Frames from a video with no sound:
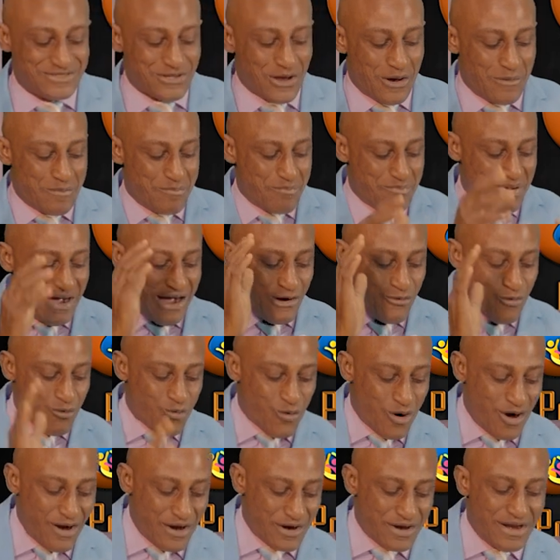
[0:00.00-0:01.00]
Number
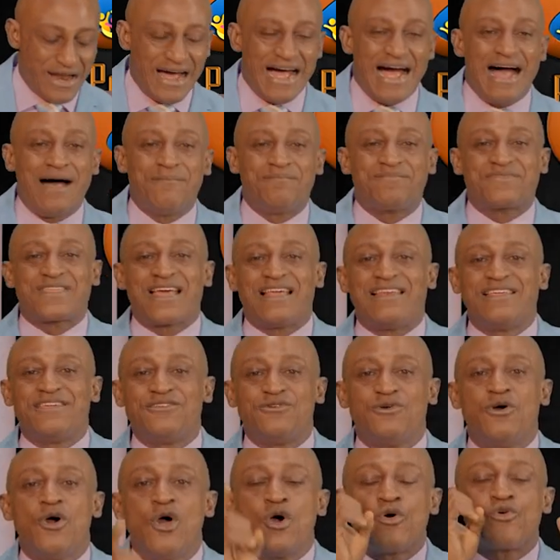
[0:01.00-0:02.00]
one, I'm telling
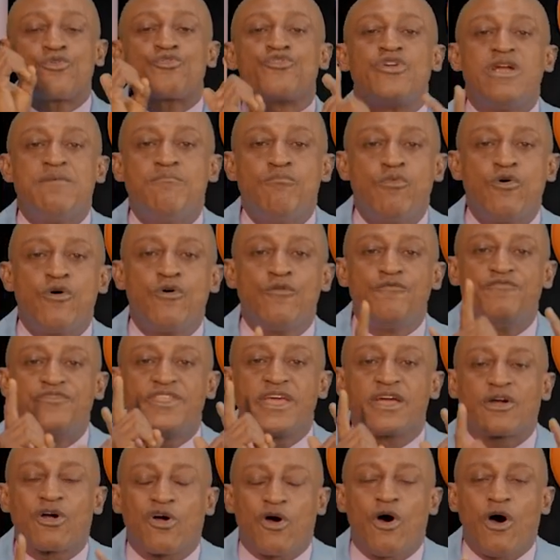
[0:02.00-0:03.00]
you, remove
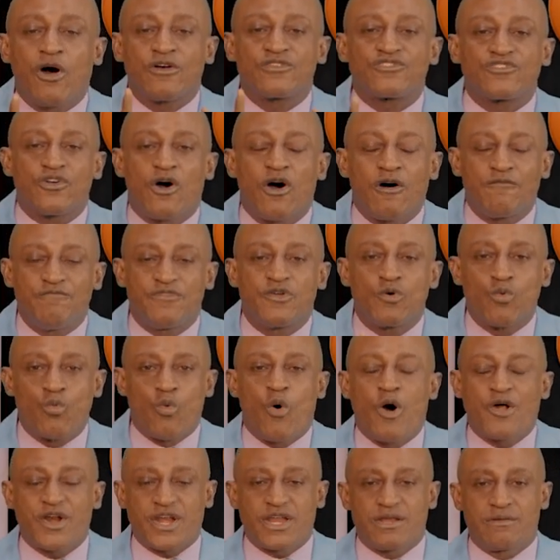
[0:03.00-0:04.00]
the cause of the
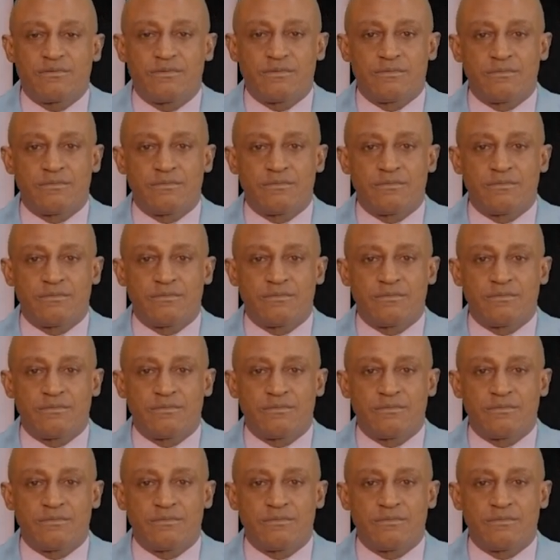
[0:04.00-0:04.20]
worry.